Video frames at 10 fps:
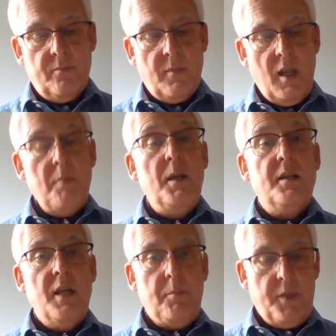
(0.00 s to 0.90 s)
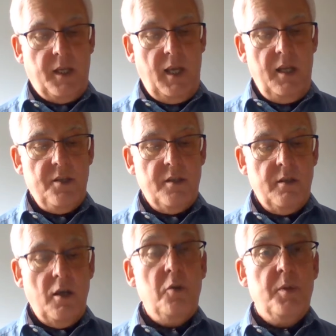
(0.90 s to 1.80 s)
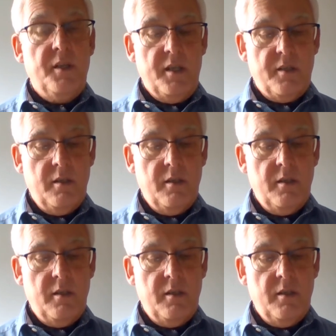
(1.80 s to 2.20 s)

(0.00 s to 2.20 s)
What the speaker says: I picked up the case and opened it.